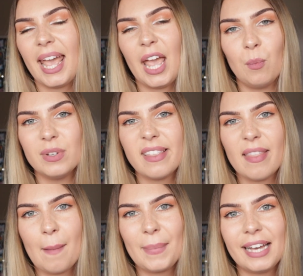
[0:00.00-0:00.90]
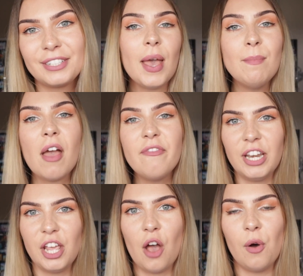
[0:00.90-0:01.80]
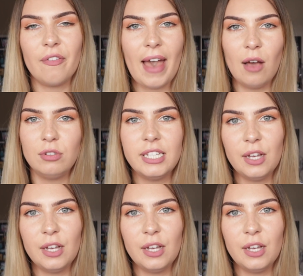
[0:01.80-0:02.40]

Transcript: it wasn't that bad. In my video of how to